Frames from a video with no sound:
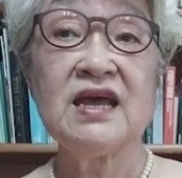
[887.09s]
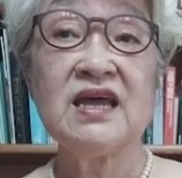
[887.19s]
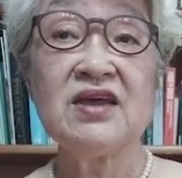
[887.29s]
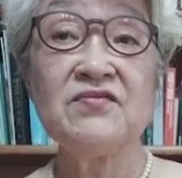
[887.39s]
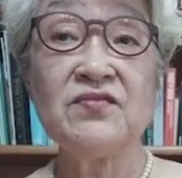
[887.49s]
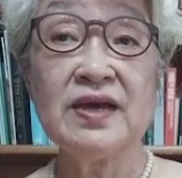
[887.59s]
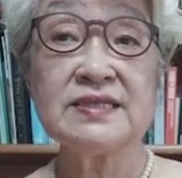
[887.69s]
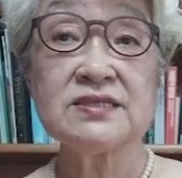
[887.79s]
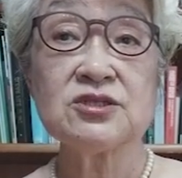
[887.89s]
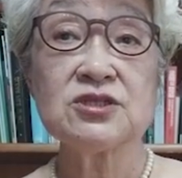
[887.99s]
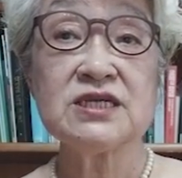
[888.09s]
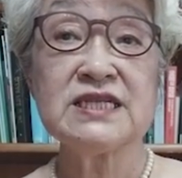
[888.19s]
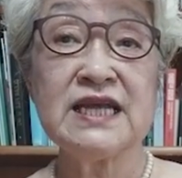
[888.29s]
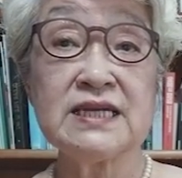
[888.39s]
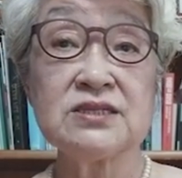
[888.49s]
Invest to
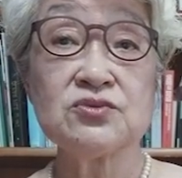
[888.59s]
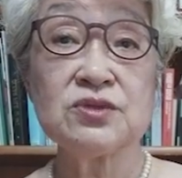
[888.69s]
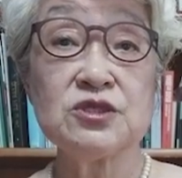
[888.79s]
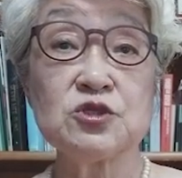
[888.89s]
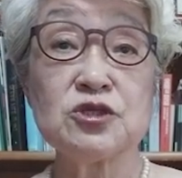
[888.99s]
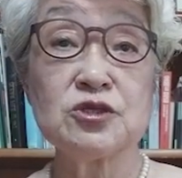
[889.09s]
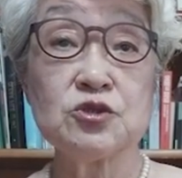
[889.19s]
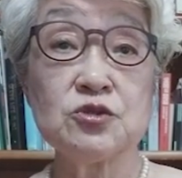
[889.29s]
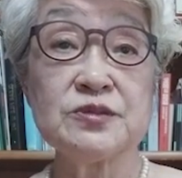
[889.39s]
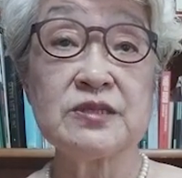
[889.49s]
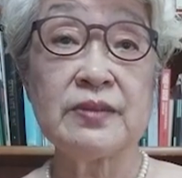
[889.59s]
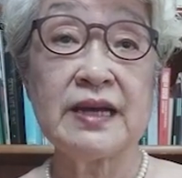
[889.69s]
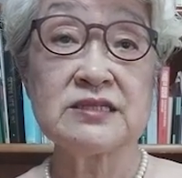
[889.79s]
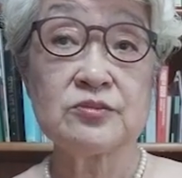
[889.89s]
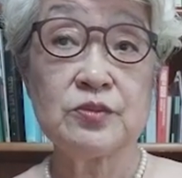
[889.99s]
connect to regional groups of
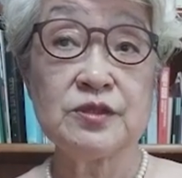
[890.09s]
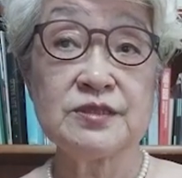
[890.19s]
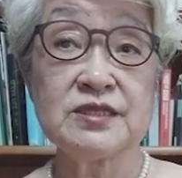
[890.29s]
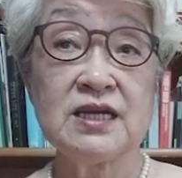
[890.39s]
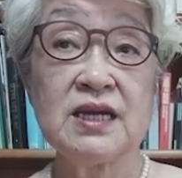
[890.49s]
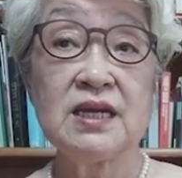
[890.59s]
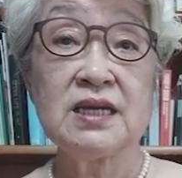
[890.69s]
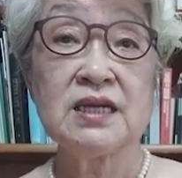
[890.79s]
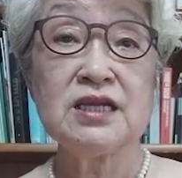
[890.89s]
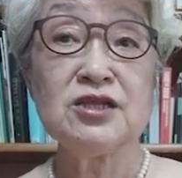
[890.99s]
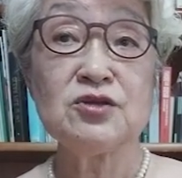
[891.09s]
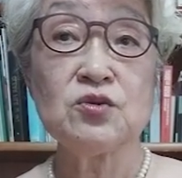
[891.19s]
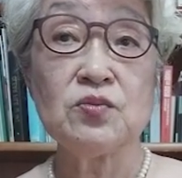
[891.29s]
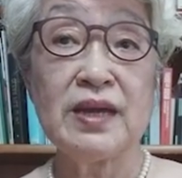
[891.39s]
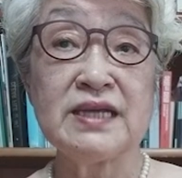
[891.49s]
experts in the
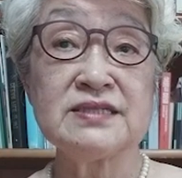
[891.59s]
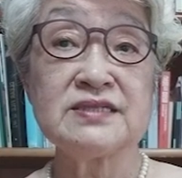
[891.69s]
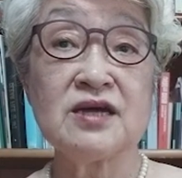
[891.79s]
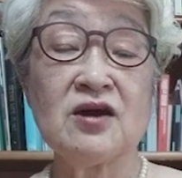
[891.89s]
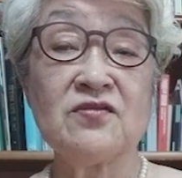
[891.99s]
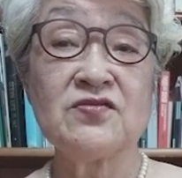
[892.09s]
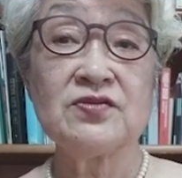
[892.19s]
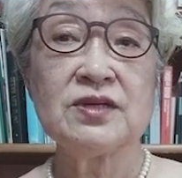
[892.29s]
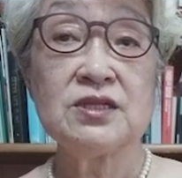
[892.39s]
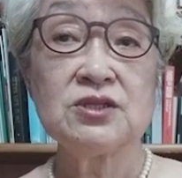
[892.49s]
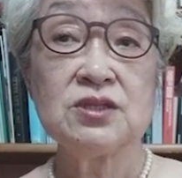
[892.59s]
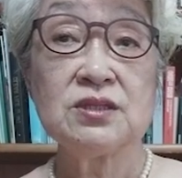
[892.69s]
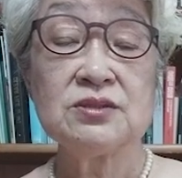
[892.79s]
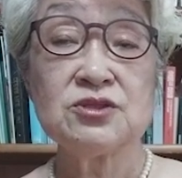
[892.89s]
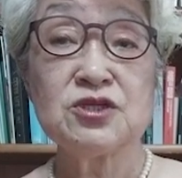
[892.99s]
domains of
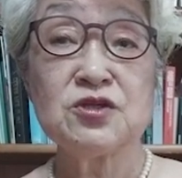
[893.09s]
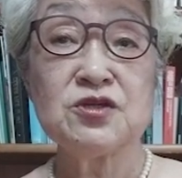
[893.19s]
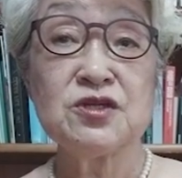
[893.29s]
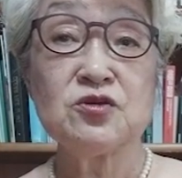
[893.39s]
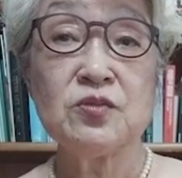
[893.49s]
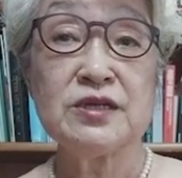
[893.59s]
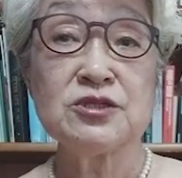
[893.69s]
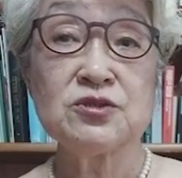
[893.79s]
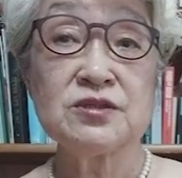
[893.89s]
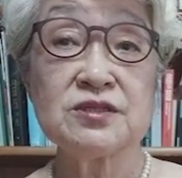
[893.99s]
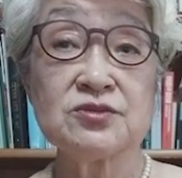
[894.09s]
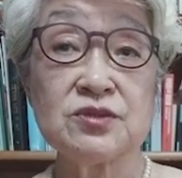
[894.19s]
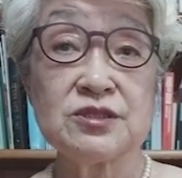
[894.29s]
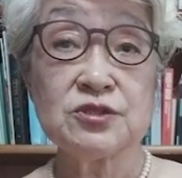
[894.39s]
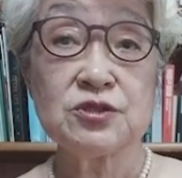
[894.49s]
gendered innovations
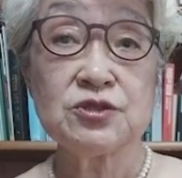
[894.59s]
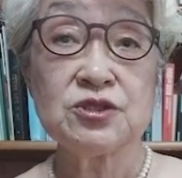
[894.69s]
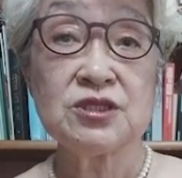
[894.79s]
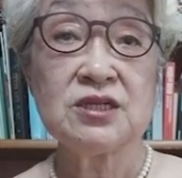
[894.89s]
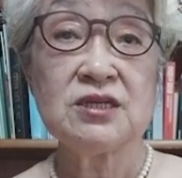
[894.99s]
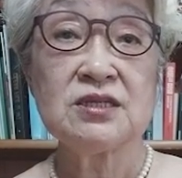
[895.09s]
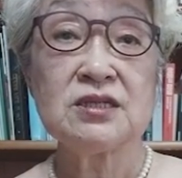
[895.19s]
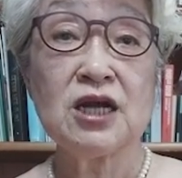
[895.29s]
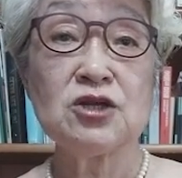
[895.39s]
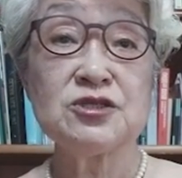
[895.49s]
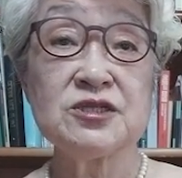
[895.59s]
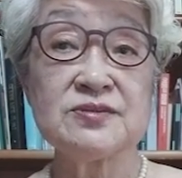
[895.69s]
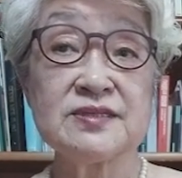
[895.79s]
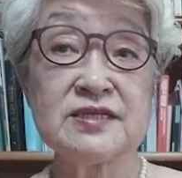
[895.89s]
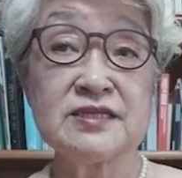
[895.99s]
research, knowledge of
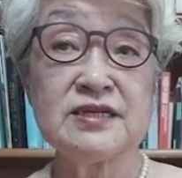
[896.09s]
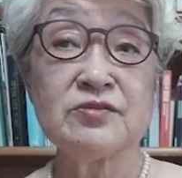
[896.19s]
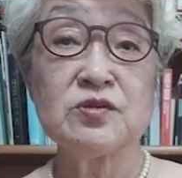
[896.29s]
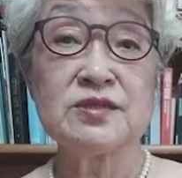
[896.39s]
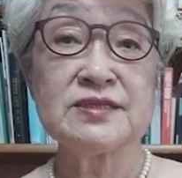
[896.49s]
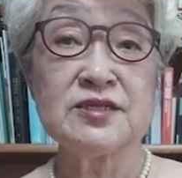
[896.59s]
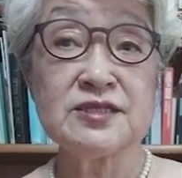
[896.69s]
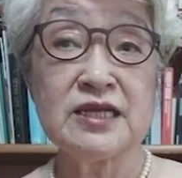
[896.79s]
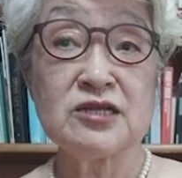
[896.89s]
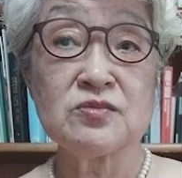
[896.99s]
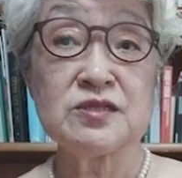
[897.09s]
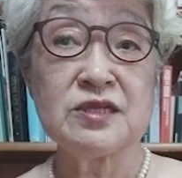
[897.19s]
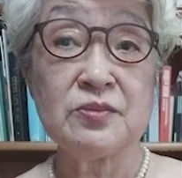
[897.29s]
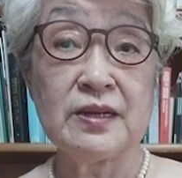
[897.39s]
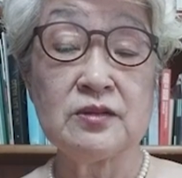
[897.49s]
sustainable
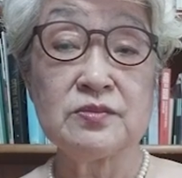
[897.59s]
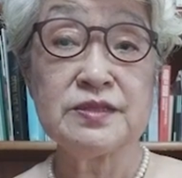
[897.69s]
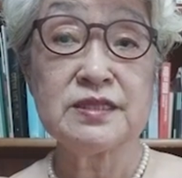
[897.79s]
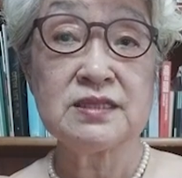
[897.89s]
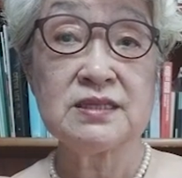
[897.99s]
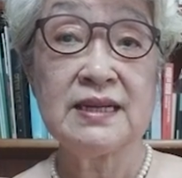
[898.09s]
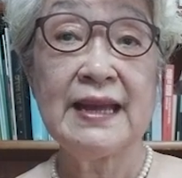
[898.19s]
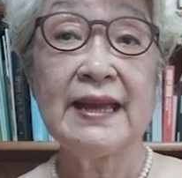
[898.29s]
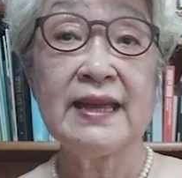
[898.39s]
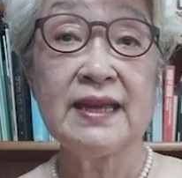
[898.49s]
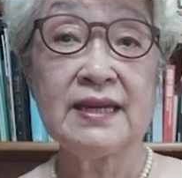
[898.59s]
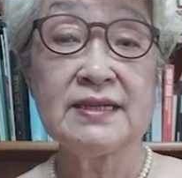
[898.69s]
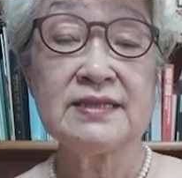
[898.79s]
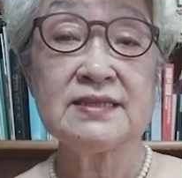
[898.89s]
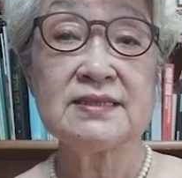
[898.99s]
development,
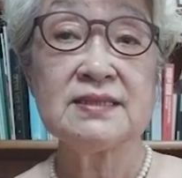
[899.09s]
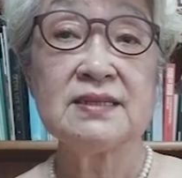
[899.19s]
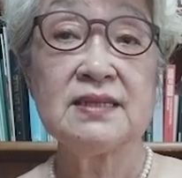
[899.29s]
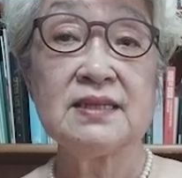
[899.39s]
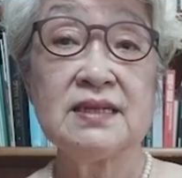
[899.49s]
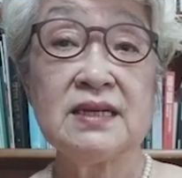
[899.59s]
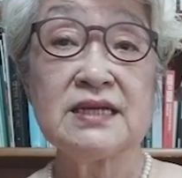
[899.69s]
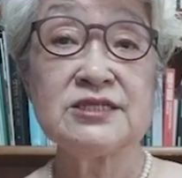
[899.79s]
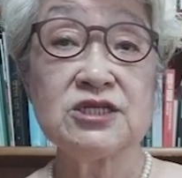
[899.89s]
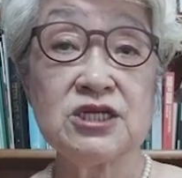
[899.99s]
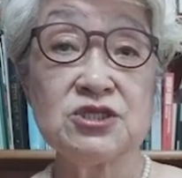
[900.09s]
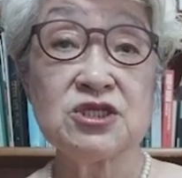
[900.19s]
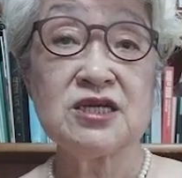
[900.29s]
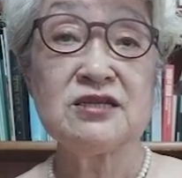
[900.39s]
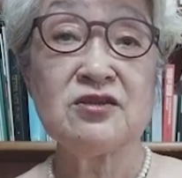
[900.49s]
and
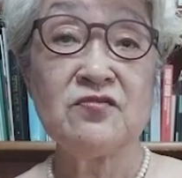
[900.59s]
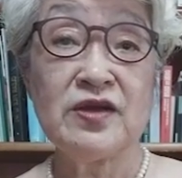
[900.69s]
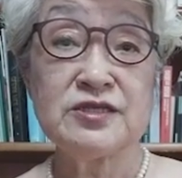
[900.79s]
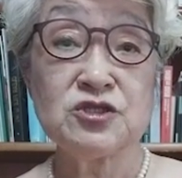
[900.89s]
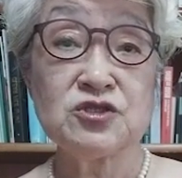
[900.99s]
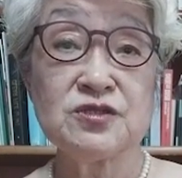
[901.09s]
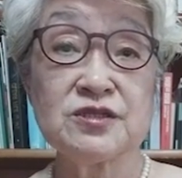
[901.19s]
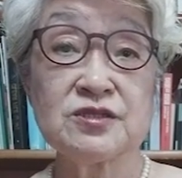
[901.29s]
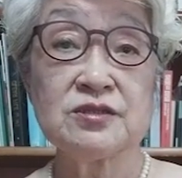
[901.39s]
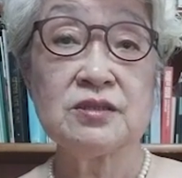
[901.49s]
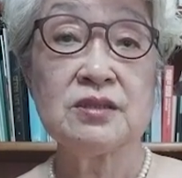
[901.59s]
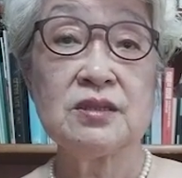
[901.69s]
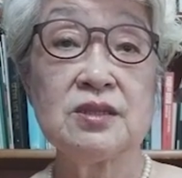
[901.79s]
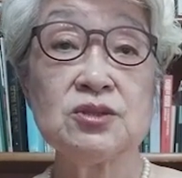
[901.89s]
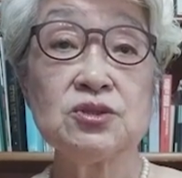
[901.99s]
SDG interventions
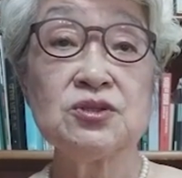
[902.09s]
to